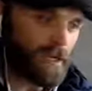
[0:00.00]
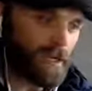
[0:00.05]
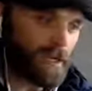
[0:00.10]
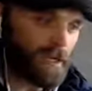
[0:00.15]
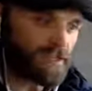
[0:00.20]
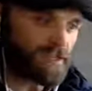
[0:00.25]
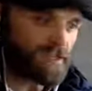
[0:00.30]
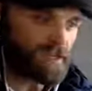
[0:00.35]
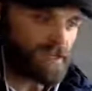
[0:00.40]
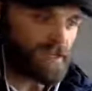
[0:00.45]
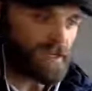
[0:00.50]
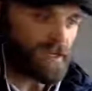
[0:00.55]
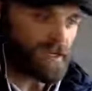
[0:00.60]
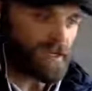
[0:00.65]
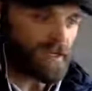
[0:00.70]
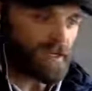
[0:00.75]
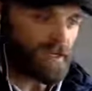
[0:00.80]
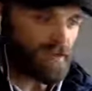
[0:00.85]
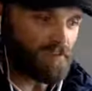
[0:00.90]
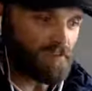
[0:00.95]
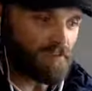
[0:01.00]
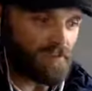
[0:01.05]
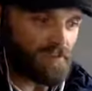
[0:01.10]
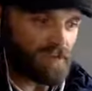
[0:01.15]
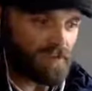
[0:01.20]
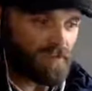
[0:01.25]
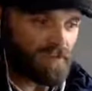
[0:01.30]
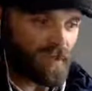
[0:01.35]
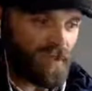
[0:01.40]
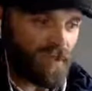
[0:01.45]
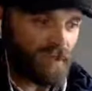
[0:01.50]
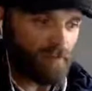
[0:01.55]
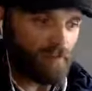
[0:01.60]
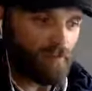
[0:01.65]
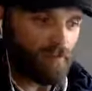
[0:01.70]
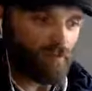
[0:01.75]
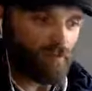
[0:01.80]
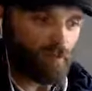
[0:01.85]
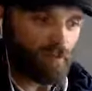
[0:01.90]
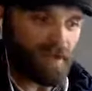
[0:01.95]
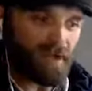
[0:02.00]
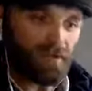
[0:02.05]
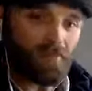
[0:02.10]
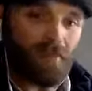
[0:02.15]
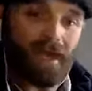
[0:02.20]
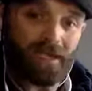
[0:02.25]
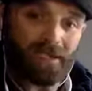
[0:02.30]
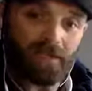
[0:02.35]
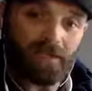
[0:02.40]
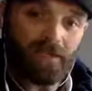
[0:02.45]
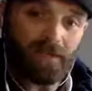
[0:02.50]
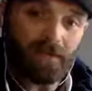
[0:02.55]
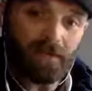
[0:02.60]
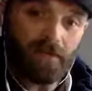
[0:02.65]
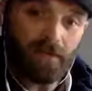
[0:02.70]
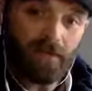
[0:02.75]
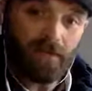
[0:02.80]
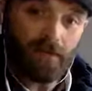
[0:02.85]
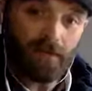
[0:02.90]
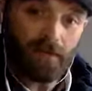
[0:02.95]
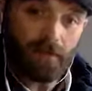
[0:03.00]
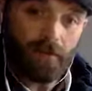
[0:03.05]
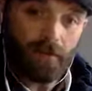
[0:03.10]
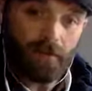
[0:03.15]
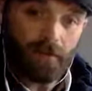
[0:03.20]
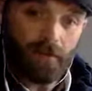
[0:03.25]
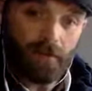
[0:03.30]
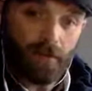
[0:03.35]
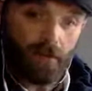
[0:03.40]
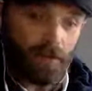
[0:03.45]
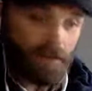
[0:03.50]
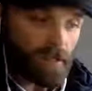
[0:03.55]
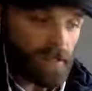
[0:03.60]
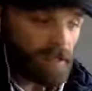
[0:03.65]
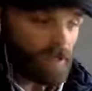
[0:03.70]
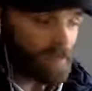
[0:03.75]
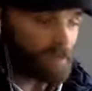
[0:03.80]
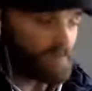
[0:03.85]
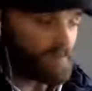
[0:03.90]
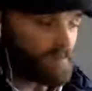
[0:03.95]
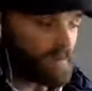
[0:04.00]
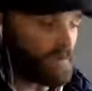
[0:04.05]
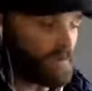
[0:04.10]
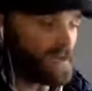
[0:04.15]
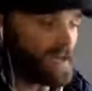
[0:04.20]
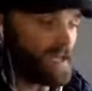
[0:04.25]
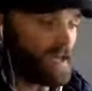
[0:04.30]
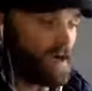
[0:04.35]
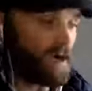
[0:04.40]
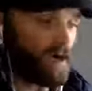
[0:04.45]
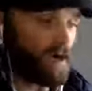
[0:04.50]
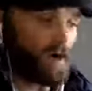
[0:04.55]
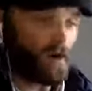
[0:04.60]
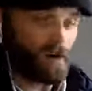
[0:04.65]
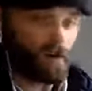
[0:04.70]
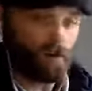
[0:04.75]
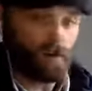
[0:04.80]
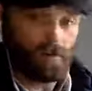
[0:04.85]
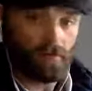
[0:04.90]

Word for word: It's giving them remit in the very law.